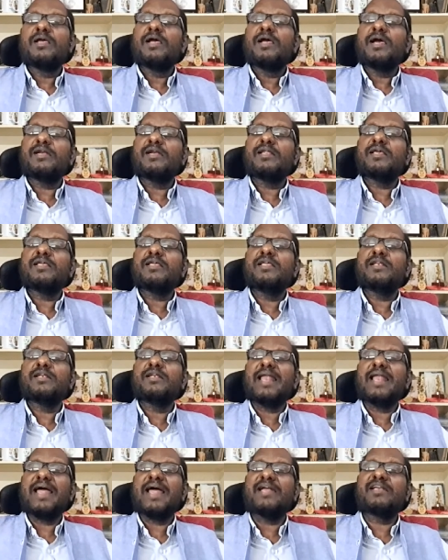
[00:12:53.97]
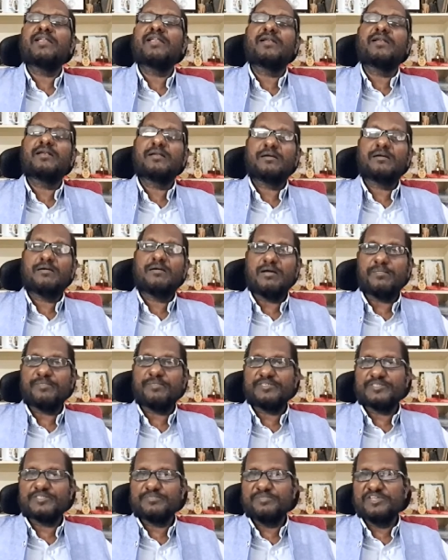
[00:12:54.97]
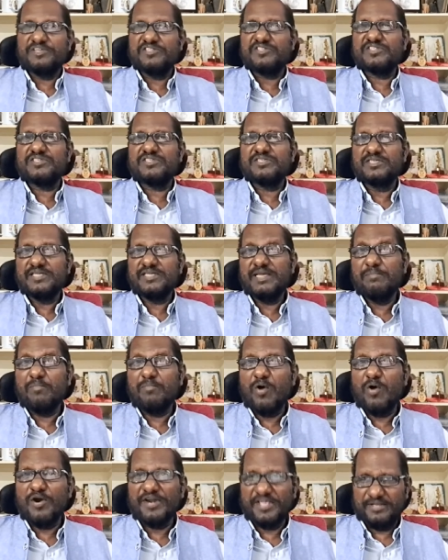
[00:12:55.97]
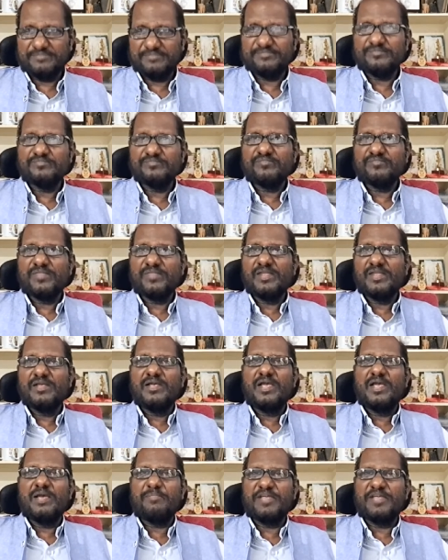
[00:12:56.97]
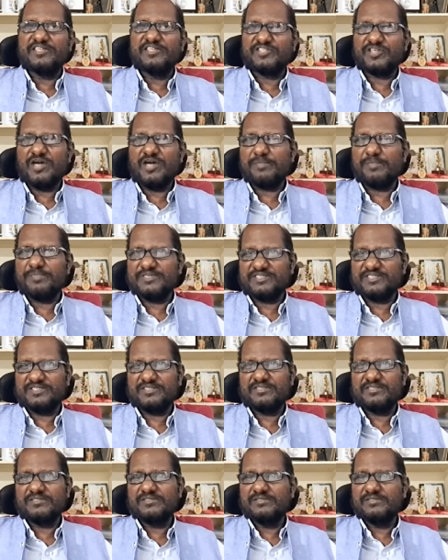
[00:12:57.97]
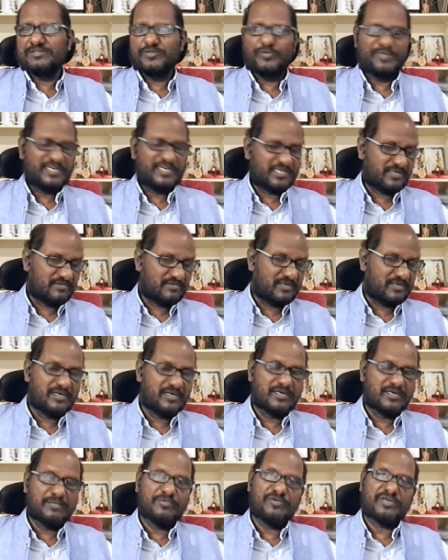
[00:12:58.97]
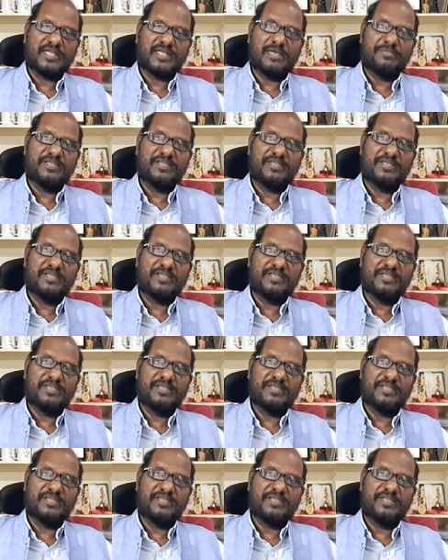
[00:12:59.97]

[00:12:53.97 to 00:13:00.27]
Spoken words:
And in Latin, corpus means a body. Habeas corpus, you might have heard about